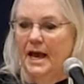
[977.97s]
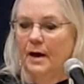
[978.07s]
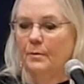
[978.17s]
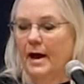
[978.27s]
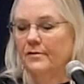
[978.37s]

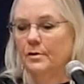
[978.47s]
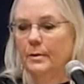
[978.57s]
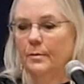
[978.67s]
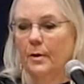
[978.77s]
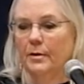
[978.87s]
And after
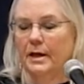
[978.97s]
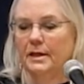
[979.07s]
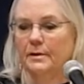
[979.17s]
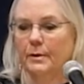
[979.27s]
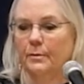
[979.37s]
we wrote
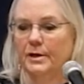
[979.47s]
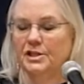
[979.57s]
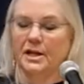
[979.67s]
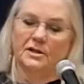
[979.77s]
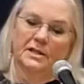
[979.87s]
it, then we
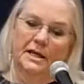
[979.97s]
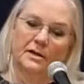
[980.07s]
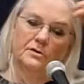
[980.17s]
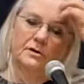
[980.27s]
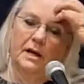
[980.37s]
reached out to
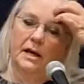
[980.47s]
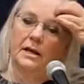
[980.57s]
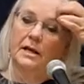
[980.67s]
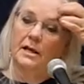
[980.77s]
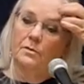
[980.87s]
Ken
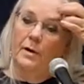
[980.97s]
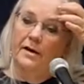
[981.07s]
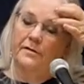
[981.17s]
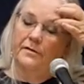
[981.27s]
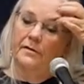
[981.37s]
and his
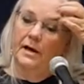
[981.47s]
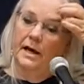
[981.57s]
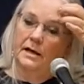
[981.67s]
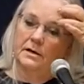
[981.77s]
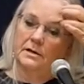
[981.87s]
wife
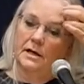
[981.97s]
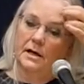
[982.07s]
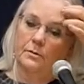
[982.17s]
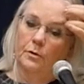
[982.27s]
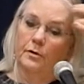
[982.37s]
and
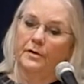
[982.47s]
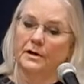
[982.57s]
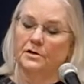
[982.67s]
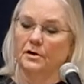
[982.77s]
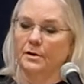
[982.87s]
uh, Ruth
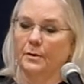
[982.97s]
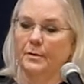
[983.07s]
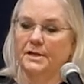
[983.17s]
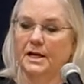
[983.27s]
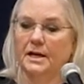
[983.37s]
and told them
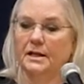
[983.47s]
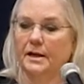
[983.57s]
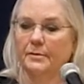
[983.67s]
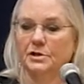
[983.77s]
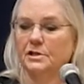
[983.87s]
what we did.
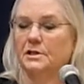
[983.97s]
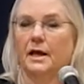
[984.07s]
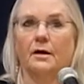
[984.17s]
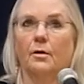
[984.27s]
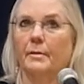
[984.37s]
And they were just
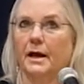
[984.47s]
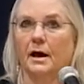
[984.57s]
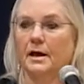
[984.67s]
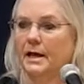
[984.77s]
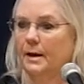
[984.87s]
like, oh my
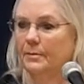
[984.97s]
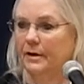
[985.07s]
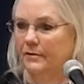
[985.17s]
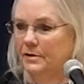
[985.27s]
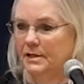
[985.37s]
God, I can't
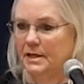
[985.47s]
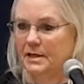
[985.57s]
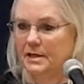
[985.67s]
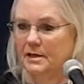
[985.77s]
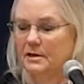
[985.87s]
believe you did
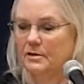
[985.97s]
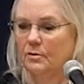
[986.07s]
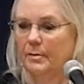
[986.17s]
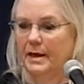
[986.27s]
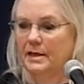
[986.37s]
this. This is
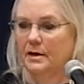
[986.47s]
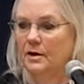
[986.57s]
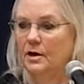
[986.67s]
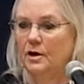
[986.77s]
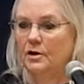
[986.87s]
so amazing.